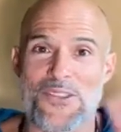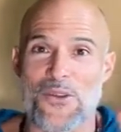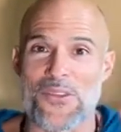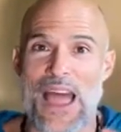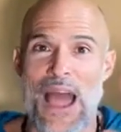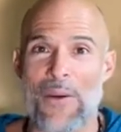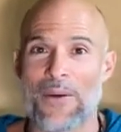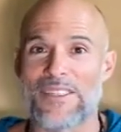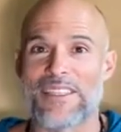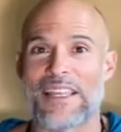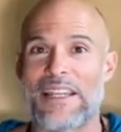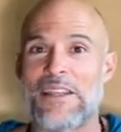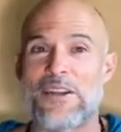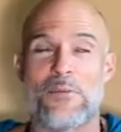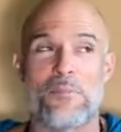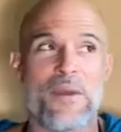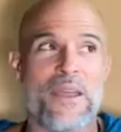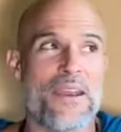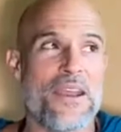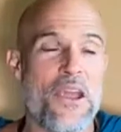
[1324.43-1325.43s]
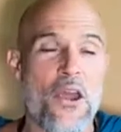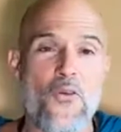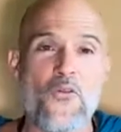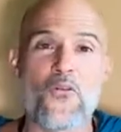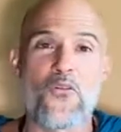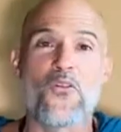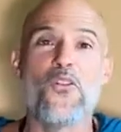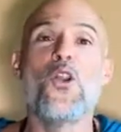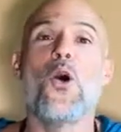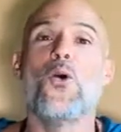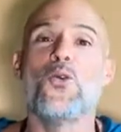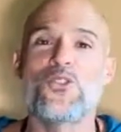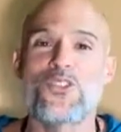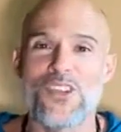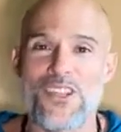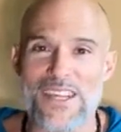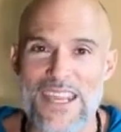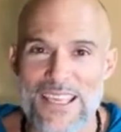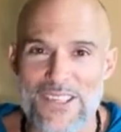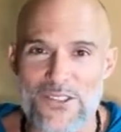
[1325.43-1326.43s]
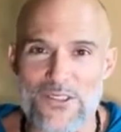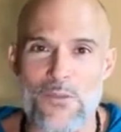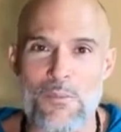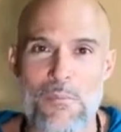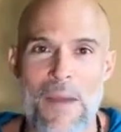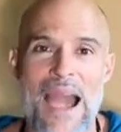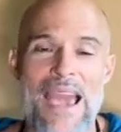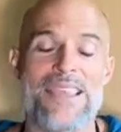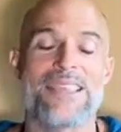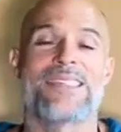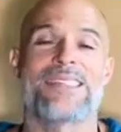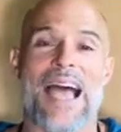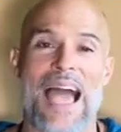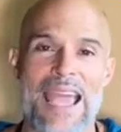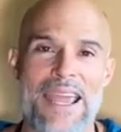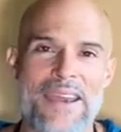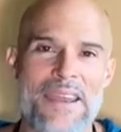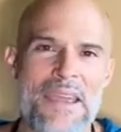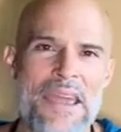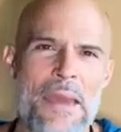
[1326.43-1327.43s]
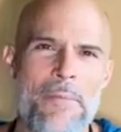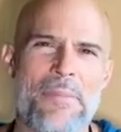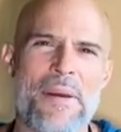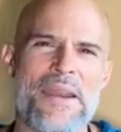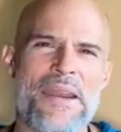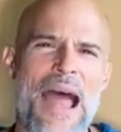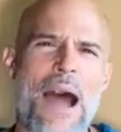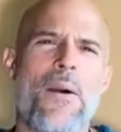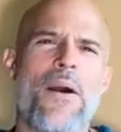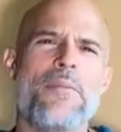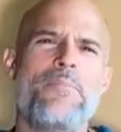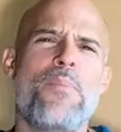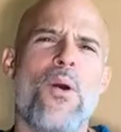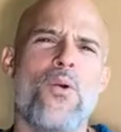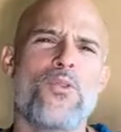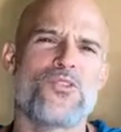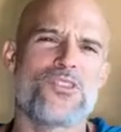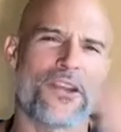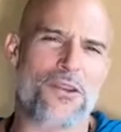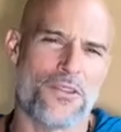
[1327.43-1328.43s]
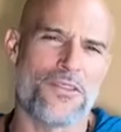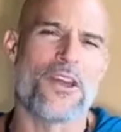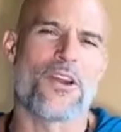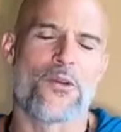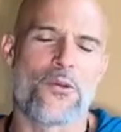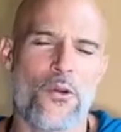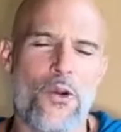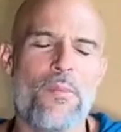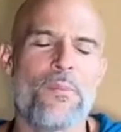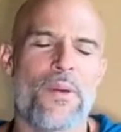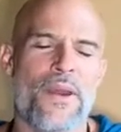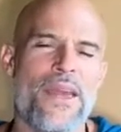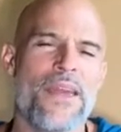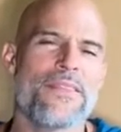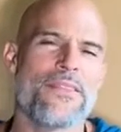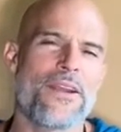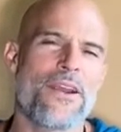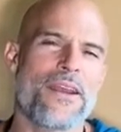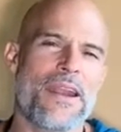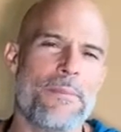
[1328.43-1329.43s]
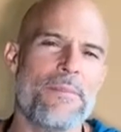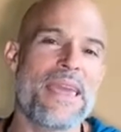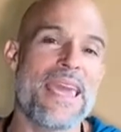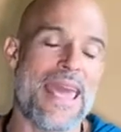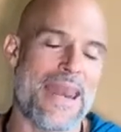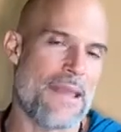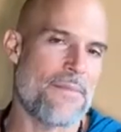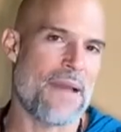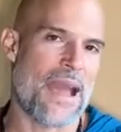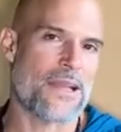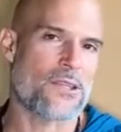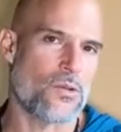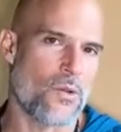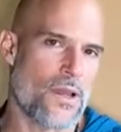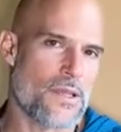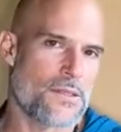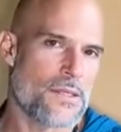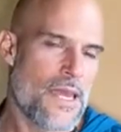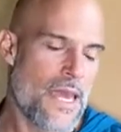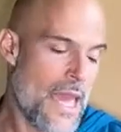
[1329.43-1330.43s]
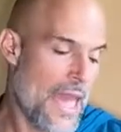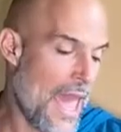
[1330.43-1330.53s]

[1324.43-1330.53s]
So that was a little bit floatiness on my side. But now I posted on the group, they're going to be getting back to us.